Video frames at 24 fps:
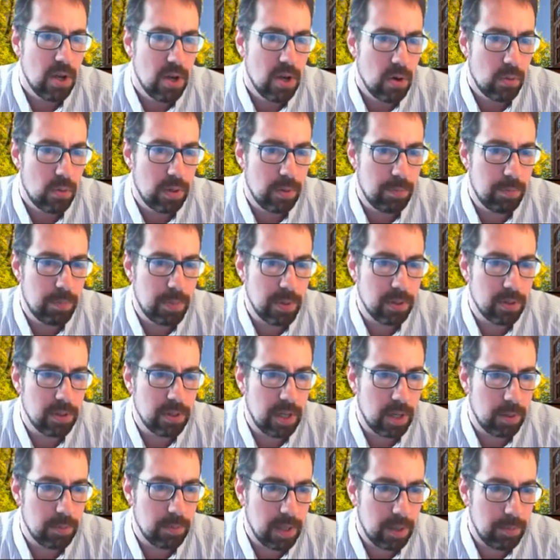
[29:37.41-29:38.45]
We build
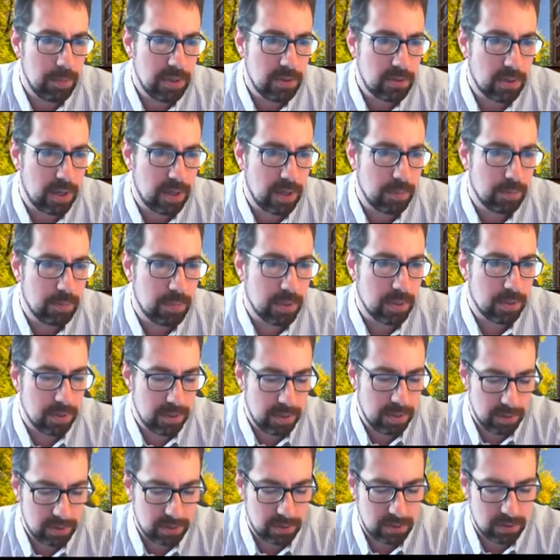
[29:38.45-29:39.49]
up. Let me try to build
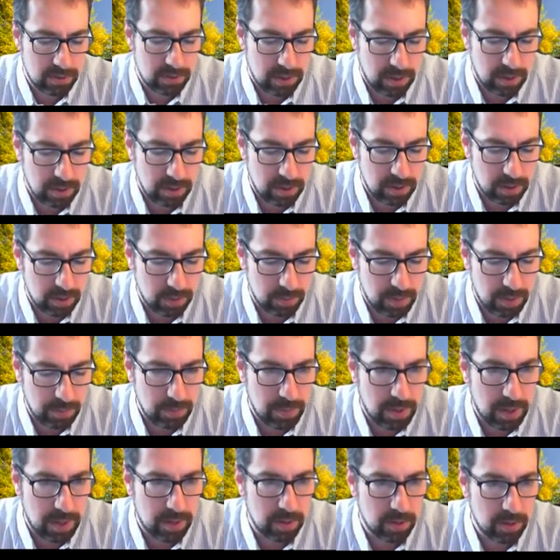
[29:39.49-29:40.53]
this a little bit
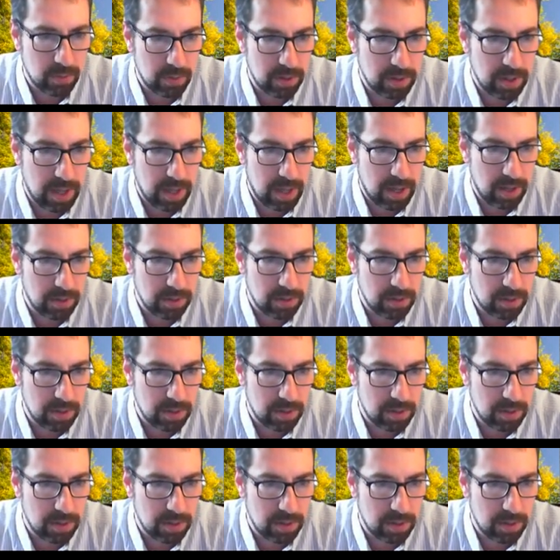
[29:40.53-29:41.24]
better without